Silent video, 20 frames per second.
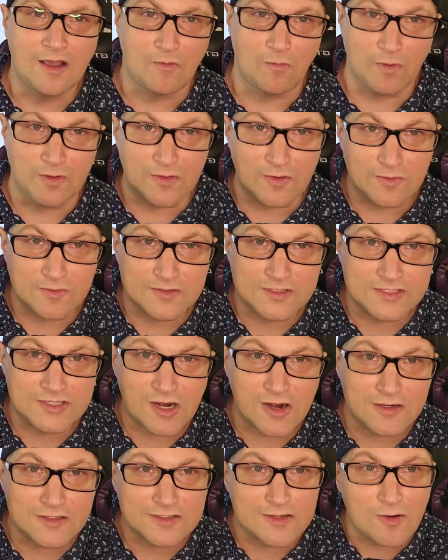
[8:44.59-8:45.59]
When those
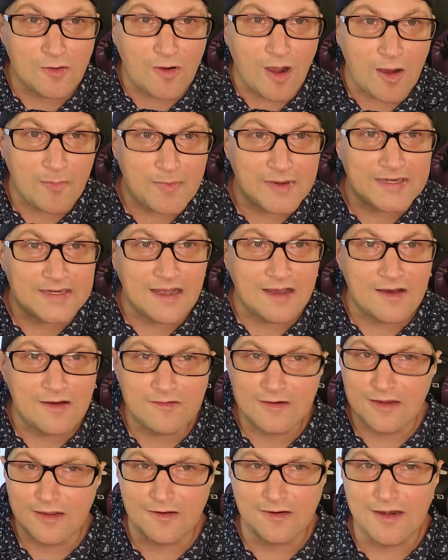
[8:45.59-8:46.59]
charts go up and
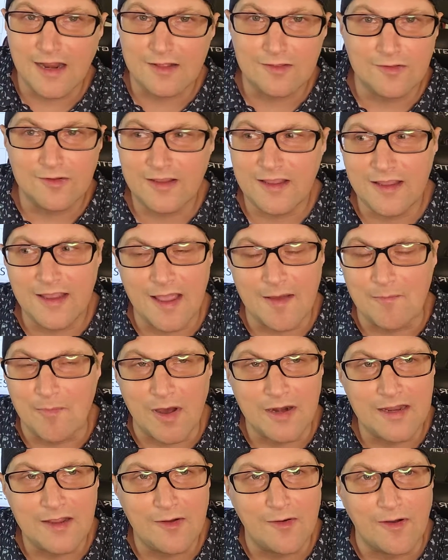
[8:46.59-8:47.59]
down, you're not looking at
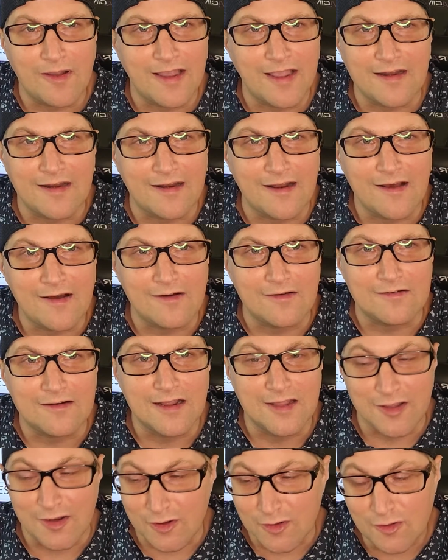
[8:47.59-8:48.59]
money going in and out.
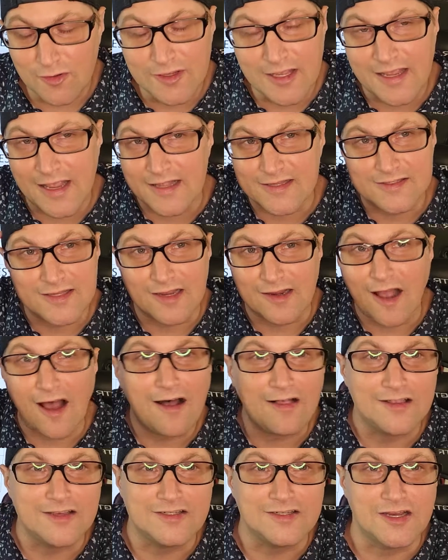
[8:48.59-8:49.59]
You're looking at
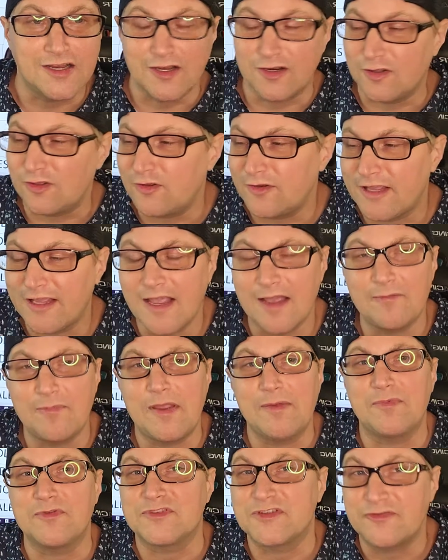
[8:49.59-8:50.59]
psychology. You're looking at
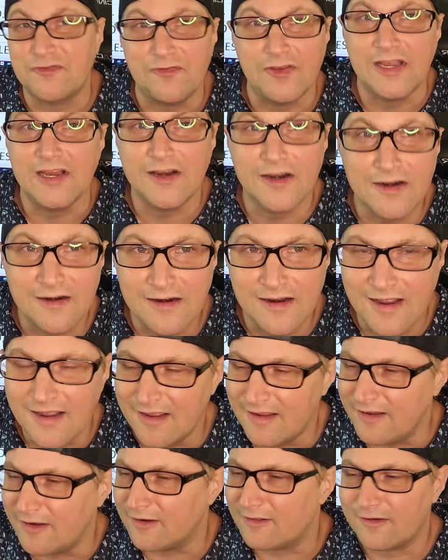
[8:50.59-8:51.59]
people's fear.
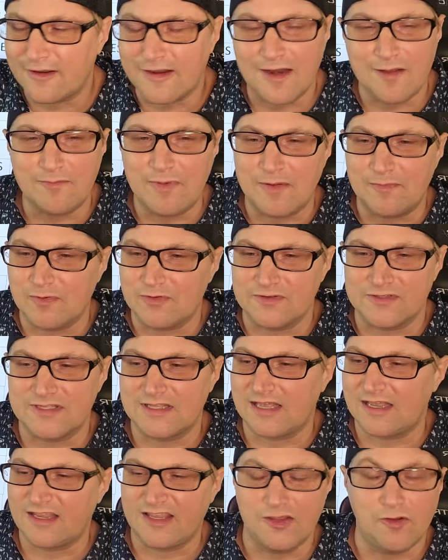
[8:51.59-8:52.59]
You're looking at people's
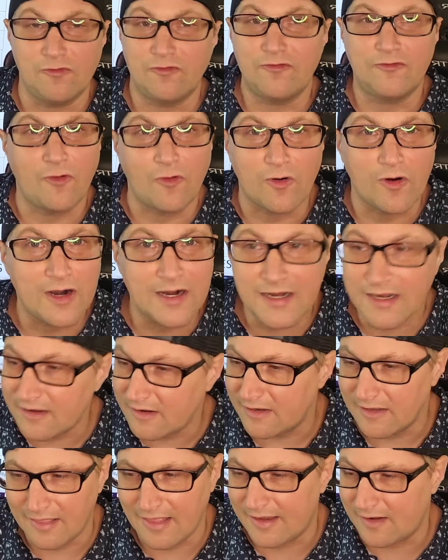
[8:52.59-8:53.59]
like euphoria.
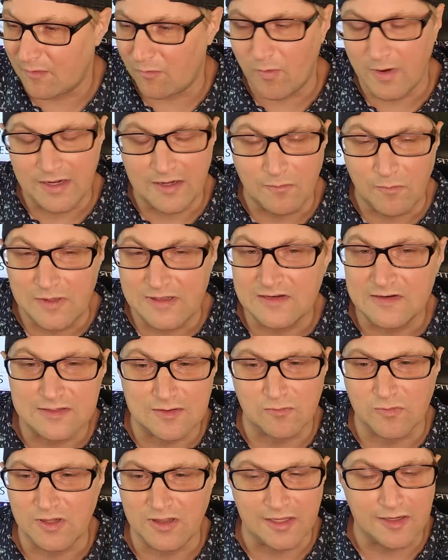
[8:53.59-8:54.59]
Like when there's
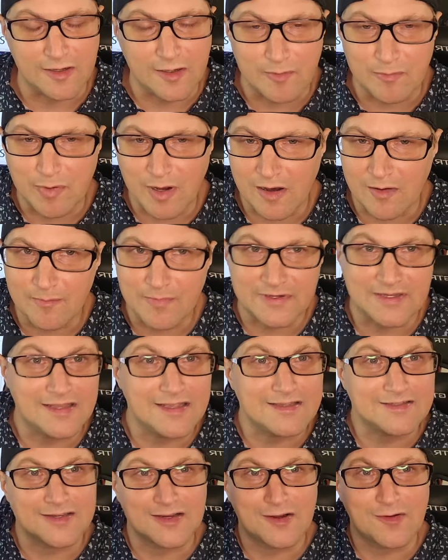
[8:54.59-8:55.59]
a really good pump and
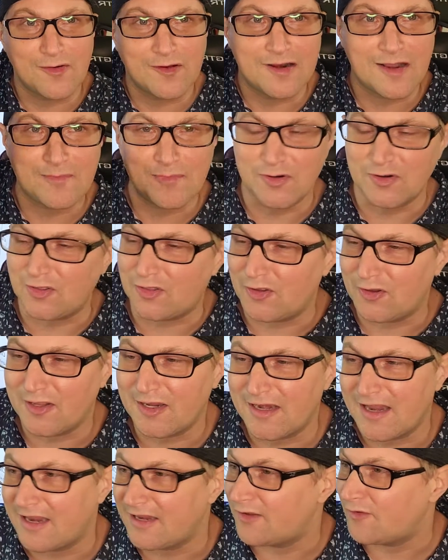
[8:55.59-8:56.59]
things are going up, you're
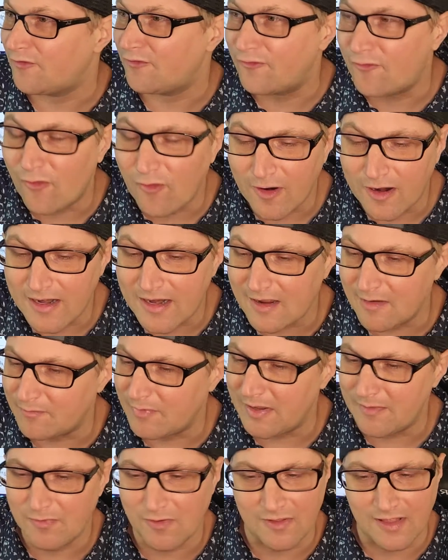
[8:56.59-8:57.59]
looking at euphoria and
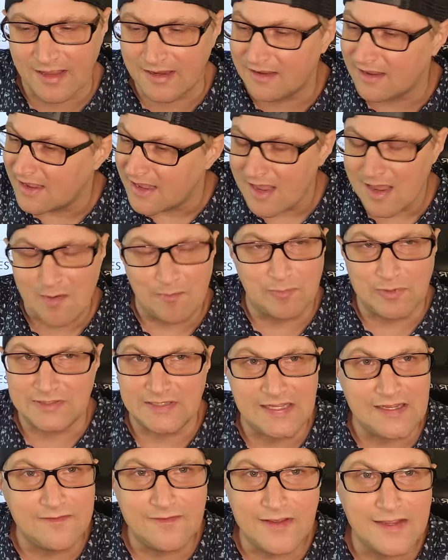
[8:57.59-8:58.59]
people like
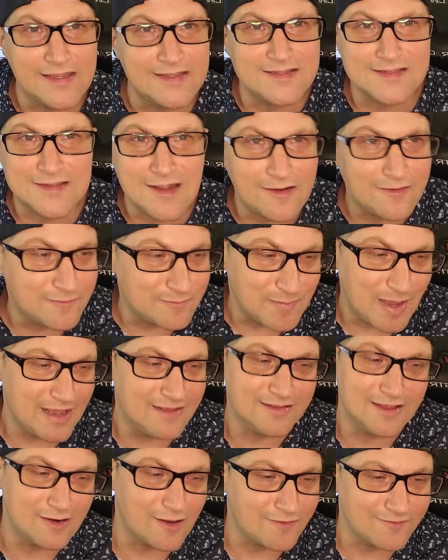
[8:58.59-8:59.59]
believing in stuff.
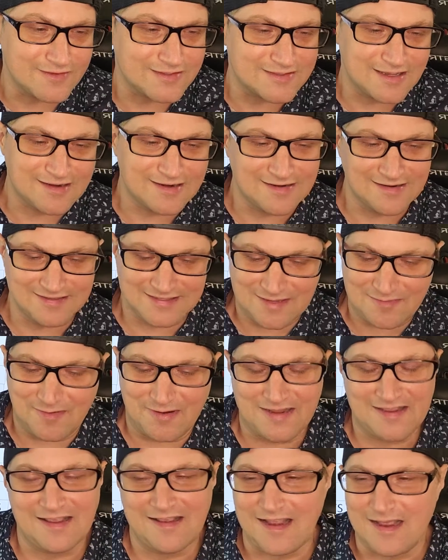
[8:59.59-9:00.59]
And then all of a sudden
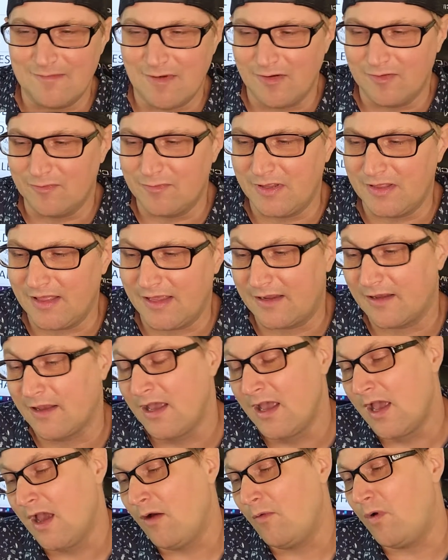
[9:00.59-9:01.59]
somebody could come out and be like,
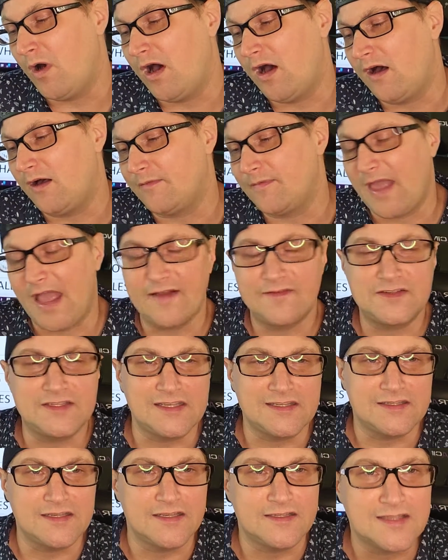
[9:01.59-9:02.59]
well,
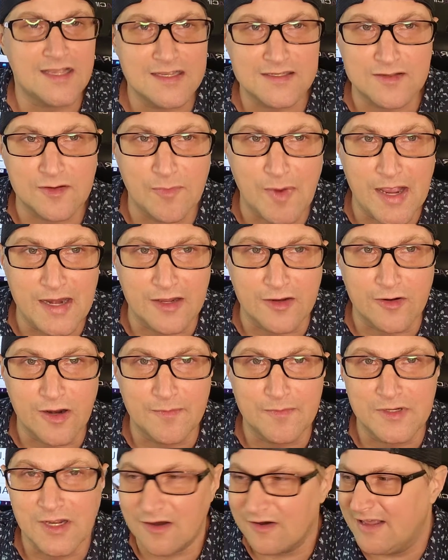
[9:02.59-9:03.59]
FCC says they're banning crypto.